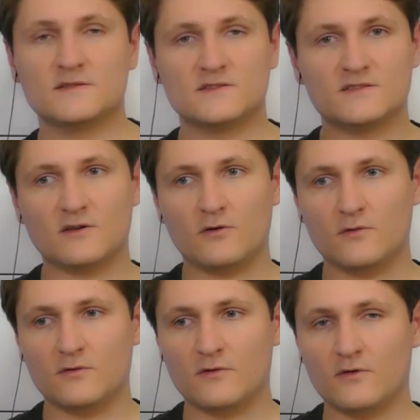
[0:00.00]

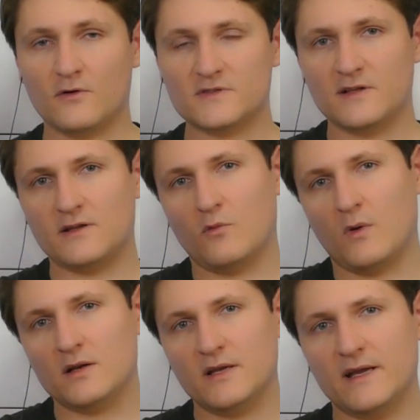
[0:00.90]
So oscillator
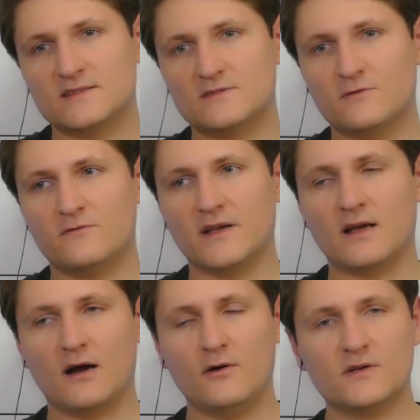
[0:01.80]
one has to fade
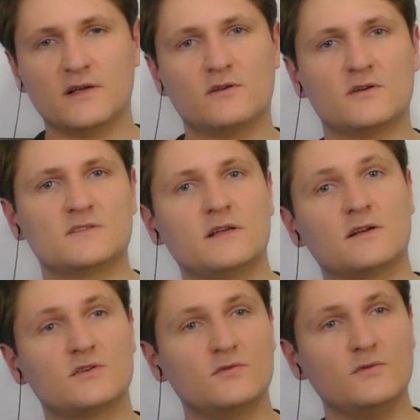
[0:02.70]
out and
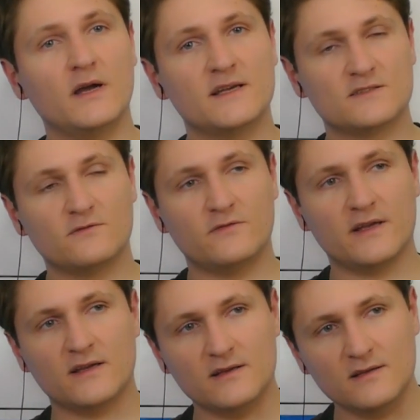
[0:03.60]
oscillator two has to
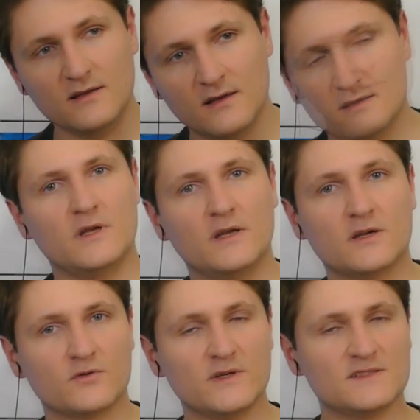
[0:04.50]
fade in,
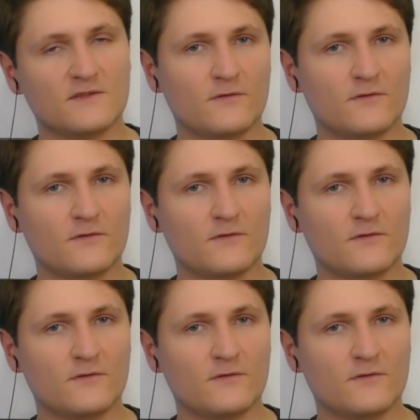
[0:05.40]
increase the